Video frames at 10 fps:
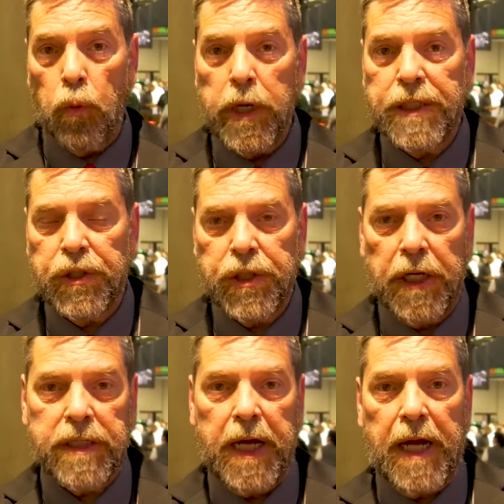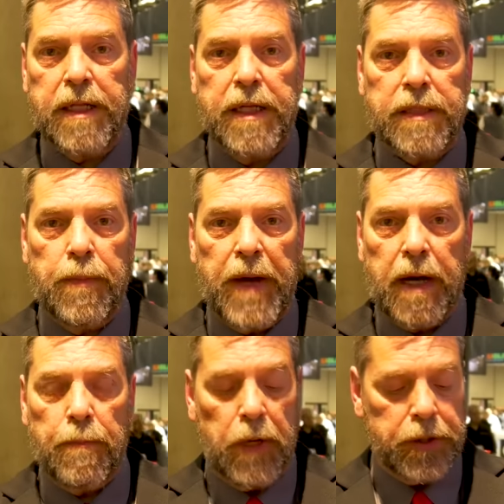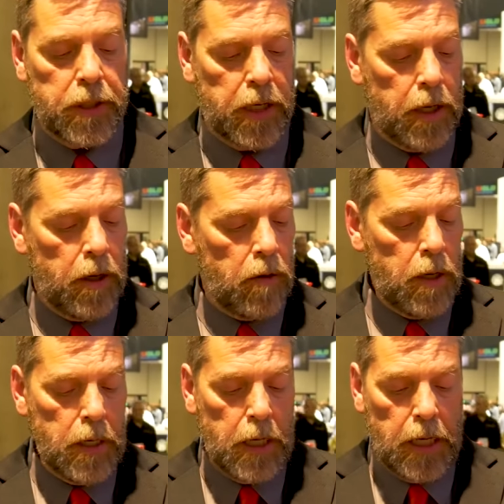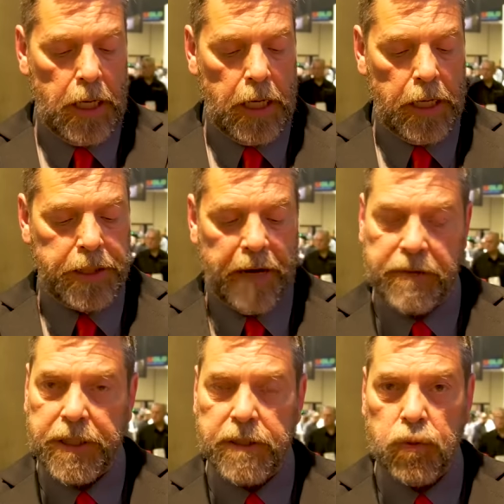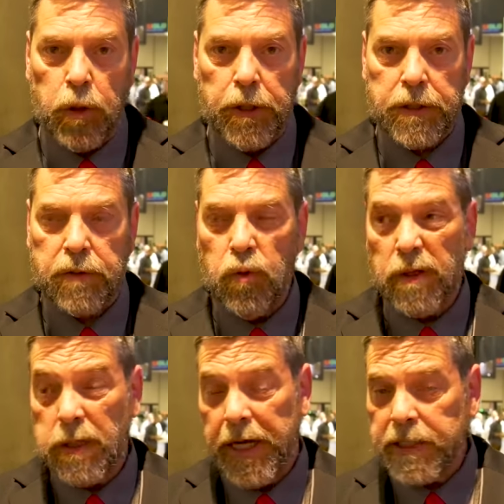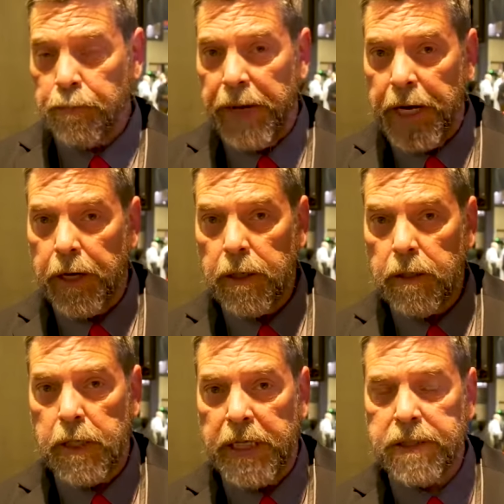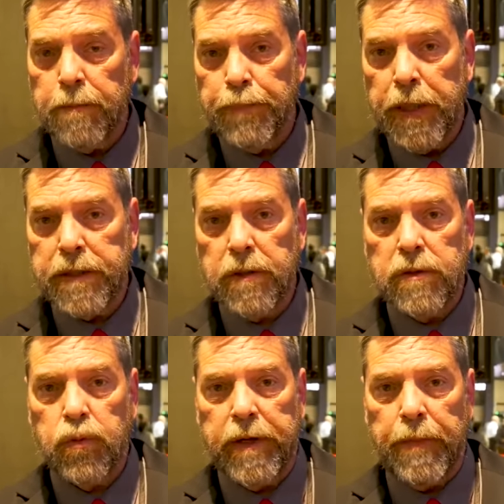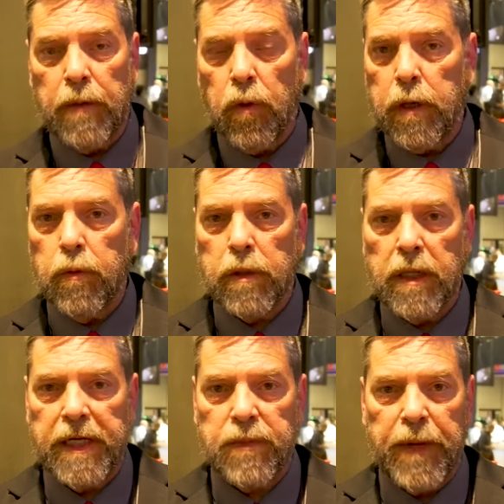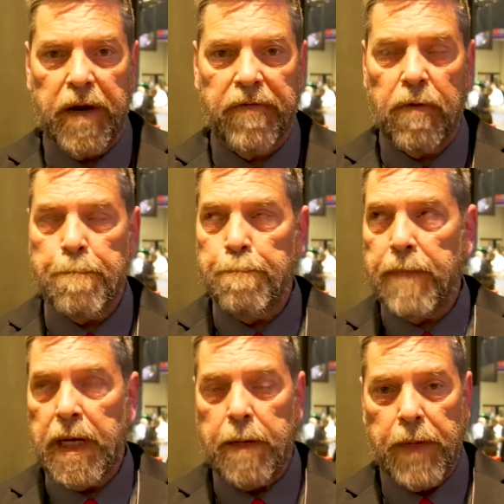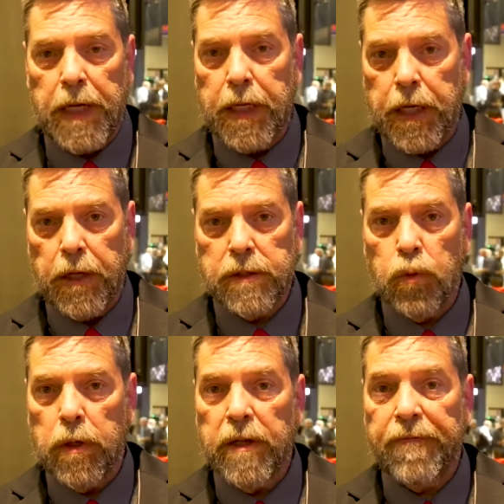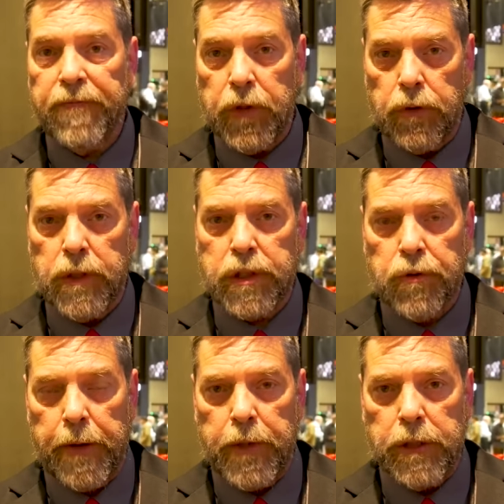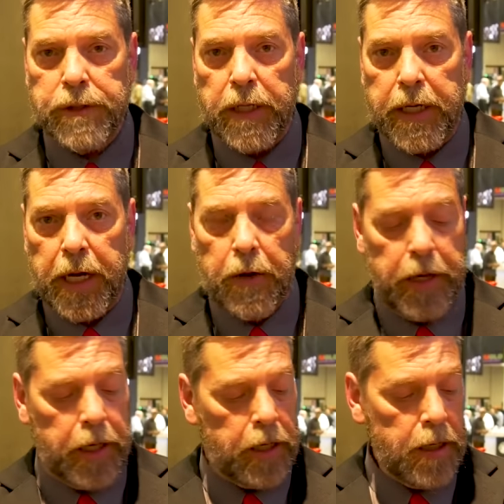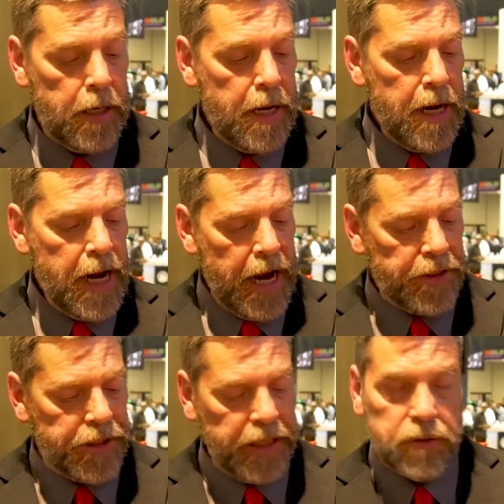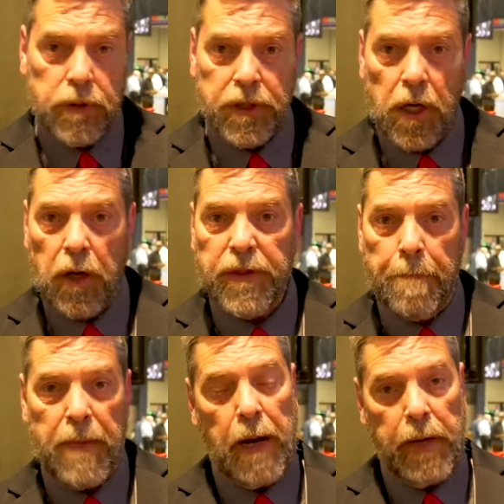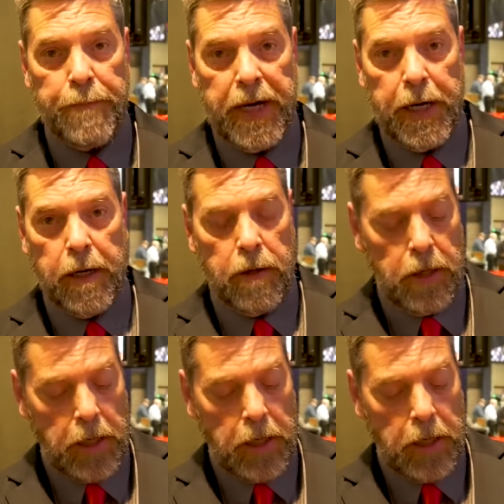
We just got this about a month ago. Uh, Davidson's works with Les Baer custom pistols. We've been working with Les Baer for many, many years, one of the few distributors that carry it. And this one's called the Mama Bear.